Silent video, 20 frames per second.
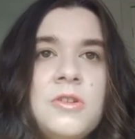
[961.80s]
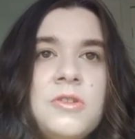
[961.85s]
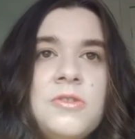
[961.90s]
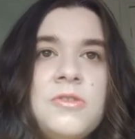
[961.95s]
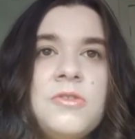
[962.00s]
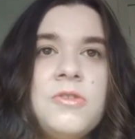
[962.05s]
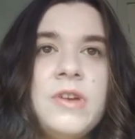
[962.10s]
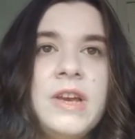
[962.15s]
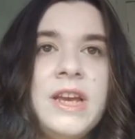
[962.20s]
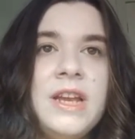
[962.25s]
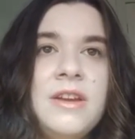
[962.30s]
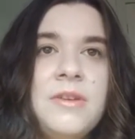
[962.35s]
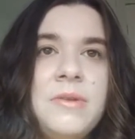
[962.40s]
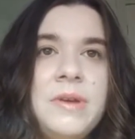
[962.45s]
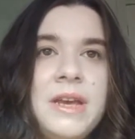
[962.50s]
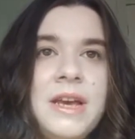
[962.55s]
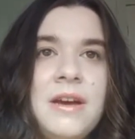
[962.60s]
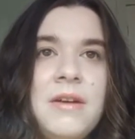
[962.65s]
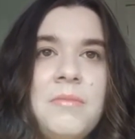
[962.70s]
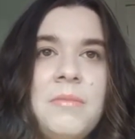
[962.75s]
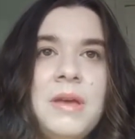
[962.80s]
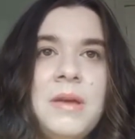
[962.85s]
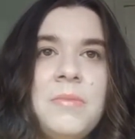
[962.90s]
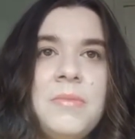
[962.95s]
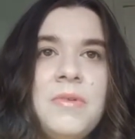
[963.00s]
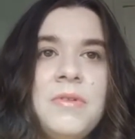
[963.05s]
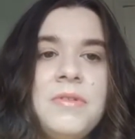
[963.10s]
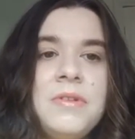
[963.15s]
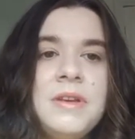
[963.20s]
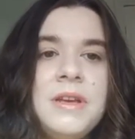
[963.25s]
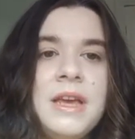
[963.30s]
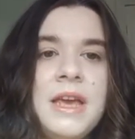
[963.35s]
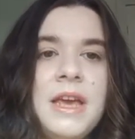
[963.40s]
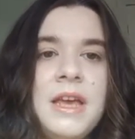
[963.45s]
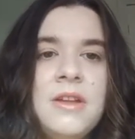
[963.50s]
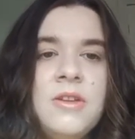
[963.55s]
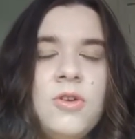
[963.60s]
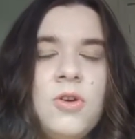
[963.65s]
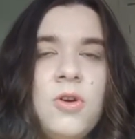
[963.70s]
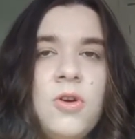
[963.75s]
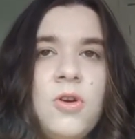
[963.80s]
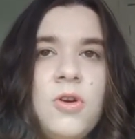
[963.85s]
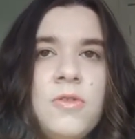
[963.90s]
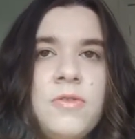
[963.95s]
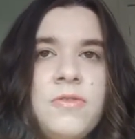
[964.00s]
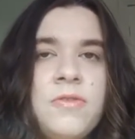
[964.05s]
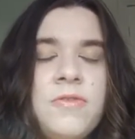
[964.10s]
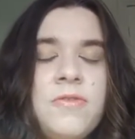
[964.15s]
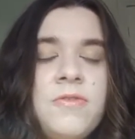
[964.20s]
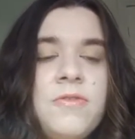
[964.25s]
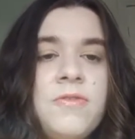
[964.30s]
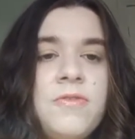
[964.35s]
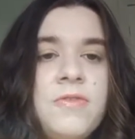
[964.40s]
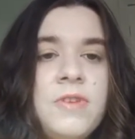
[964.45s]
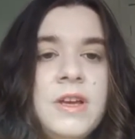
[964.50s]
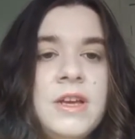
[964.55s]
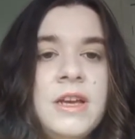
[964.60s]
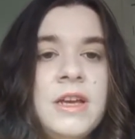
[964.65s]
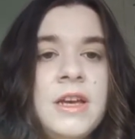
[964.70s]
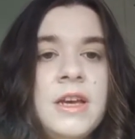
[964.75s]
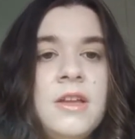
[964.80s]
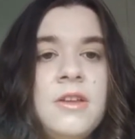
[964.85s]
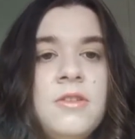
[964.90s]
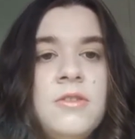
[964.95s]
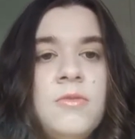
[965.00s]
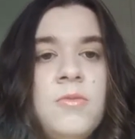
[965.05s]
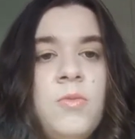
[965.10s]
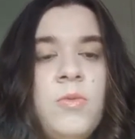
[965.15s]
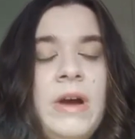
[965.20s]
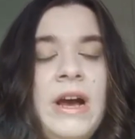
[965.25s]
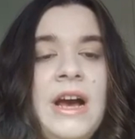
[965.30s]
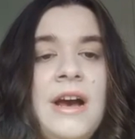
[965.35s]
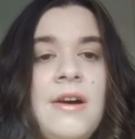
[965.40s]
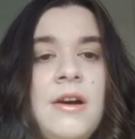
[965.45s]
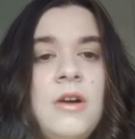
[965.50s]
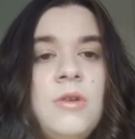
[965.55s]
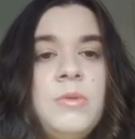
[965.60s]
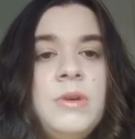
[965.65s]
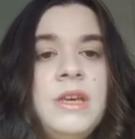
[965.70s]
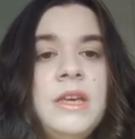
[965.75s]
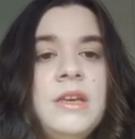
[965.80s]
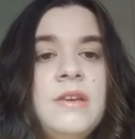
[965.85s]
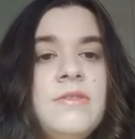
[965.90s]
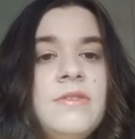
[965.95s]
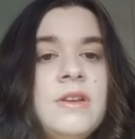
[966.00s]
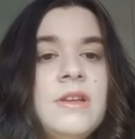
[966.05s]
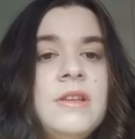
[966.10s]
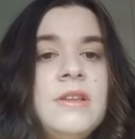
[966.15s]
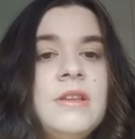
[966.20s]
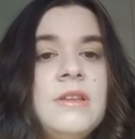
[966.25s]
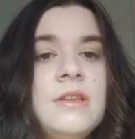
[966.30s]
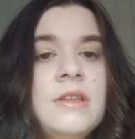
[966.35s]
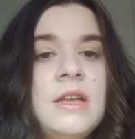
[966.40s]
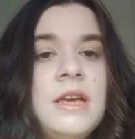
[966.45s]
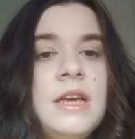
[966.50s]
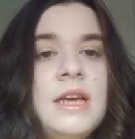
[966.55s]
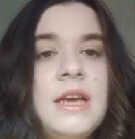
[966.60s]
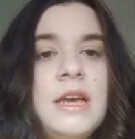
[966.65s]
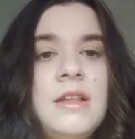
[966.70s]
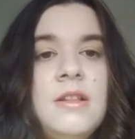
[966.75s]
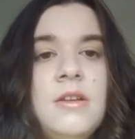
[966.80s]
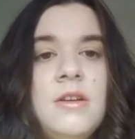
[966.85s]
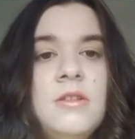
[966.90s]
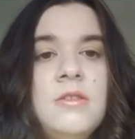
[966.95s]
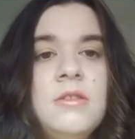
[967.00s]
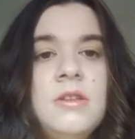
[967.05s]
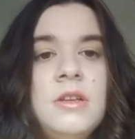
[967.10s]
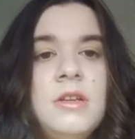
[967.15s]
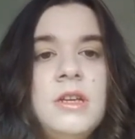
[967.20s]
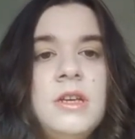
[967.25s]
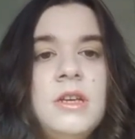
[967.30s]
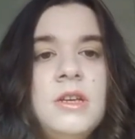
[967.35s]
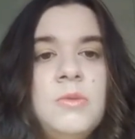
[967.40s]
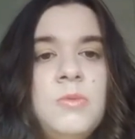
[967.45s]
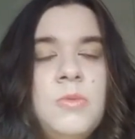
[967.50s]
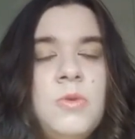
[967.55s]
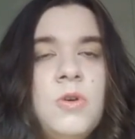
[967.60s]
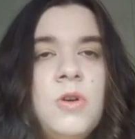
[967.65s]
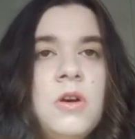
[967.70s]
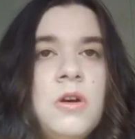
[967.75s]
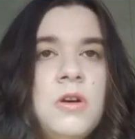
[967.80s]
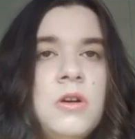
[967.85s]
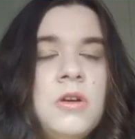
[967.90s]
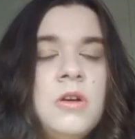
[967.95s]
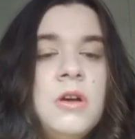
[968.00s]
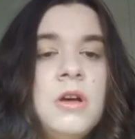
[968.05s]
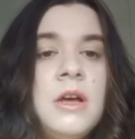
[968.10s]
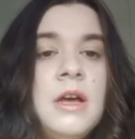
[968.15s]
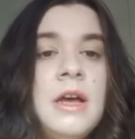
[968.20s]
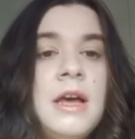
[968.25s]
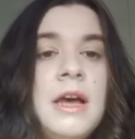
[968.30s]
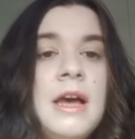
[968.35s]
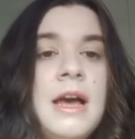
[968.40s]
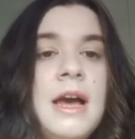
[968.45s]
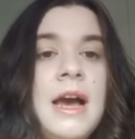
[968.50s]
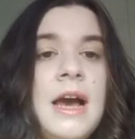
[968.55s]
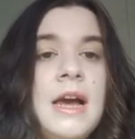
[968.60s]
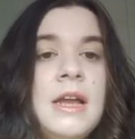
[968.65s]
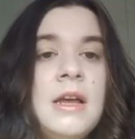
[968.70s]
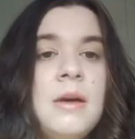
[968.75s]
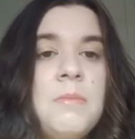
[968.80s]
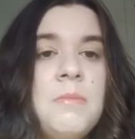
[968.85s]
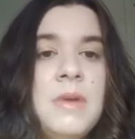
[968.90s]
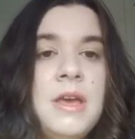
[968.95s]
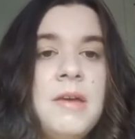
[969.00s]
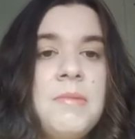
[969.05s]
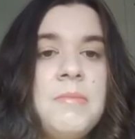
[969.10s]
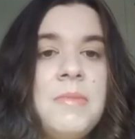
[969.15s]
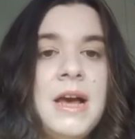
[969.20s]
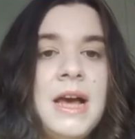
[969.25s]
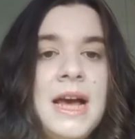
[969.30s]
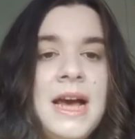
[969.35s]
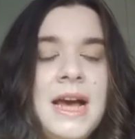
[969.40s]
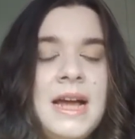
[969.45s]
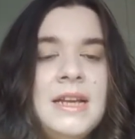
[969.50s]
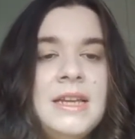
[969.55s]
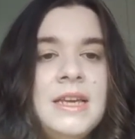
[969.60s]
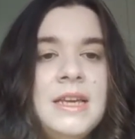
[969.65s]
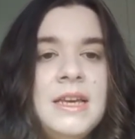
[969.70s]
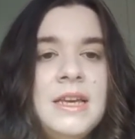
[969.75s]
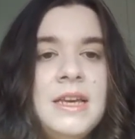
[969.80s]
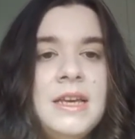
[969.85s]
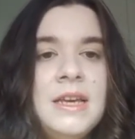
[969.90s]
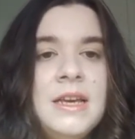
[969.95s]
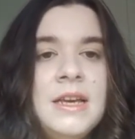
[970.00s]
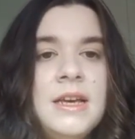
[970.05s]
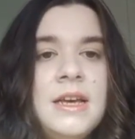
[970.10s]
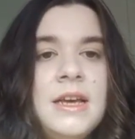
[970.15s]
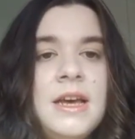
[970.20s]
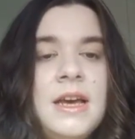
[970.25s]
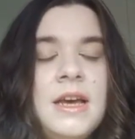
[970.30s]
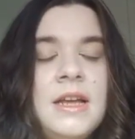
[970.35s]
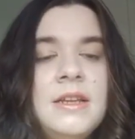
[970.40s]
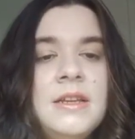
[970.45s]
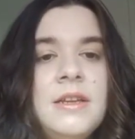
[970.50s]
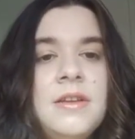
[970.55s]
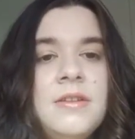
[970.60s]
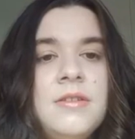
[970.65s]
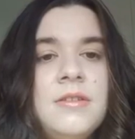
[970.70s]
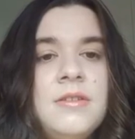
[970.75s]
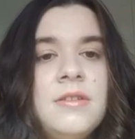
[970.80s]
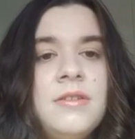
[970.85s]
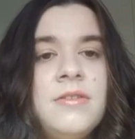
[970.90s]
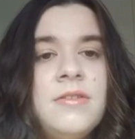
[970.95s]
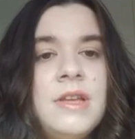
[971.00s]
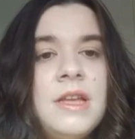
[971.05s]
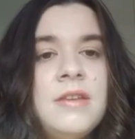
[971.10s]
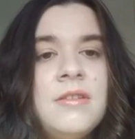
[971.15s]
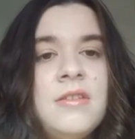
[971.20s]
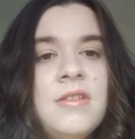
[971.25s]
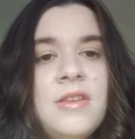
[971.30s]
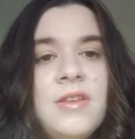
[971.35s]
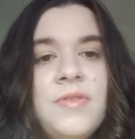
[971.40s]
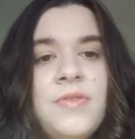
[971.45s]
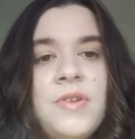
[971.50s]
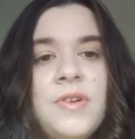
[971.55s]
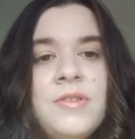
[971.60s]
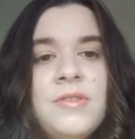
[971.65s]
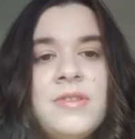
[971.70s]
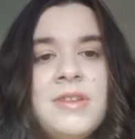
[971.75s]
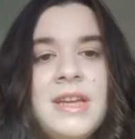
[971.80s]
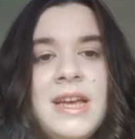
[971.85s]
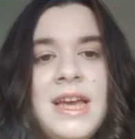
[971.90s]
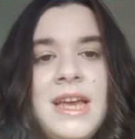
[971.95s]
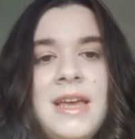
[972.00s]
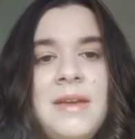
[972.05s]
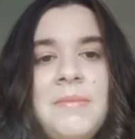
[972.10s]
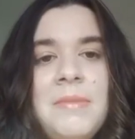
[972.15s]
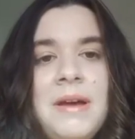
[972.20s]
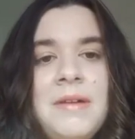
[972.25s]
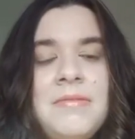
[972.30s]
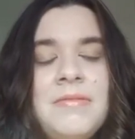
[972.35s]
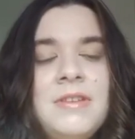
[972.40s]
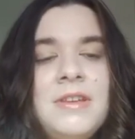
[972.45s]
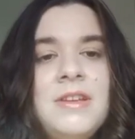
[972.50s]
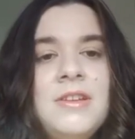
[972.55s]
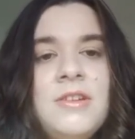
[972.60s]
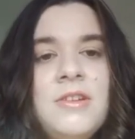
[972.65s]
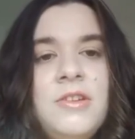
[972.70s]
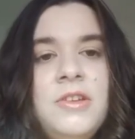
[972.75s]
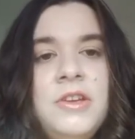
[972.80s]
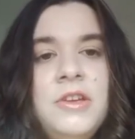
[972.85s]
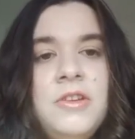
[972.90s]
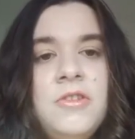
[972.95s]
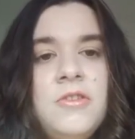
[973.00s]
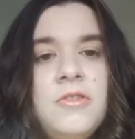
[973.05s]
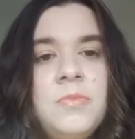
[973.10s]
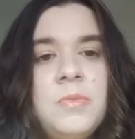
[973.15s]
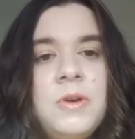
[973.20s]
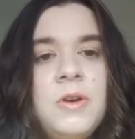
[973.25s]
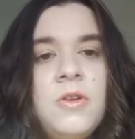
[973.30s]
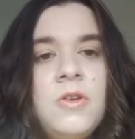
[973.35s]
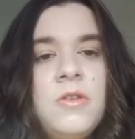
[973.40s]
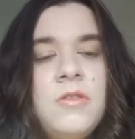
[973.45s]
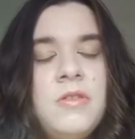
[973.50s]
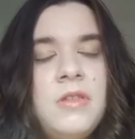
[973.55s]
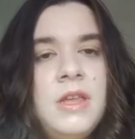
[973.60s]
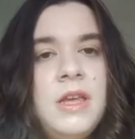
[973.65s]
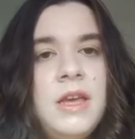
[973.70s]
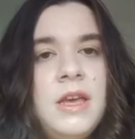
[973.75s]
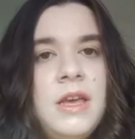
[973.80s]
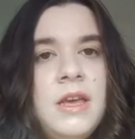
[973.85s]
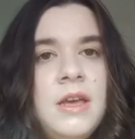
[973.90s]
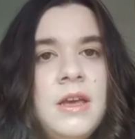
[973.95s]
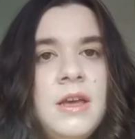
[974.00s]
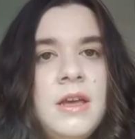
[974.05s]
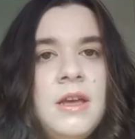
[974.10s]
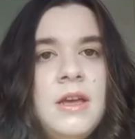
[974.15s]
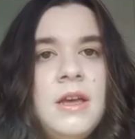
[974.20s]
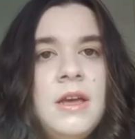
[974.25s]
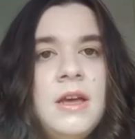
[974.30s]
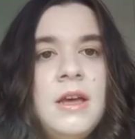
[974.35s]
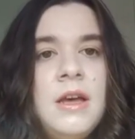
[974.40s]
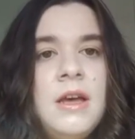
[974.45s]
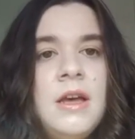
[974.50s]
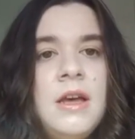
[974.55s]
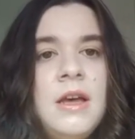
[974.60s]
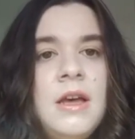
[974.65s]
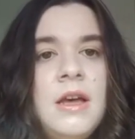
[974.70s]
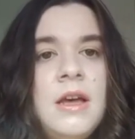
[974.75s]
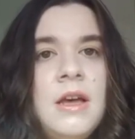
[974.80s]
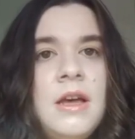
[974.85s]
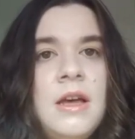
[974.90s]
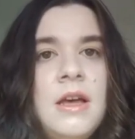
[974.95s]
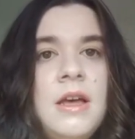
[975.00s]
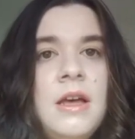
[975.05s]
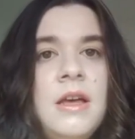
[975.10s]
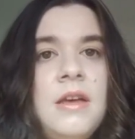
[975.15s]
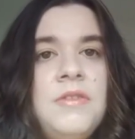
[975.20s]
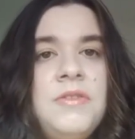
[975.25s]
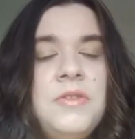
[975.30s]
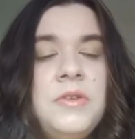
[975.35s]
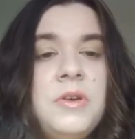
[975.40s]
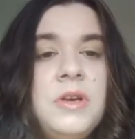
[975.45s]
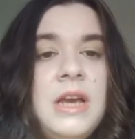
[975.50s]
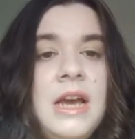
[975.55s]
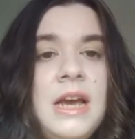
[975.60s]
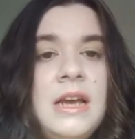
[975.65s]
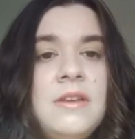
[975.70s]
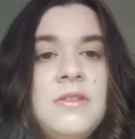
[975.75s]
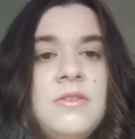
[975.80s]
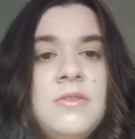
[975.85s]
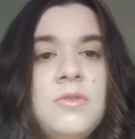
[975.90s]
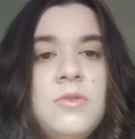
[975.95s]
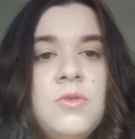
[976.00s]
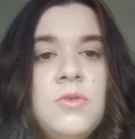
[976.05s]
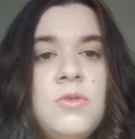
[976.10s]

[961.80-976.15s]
So anyway, I remember getting off thinking, wow, are we even like in London anymore? And I met my auntie, and this is the first time I've seen the news, because if you guys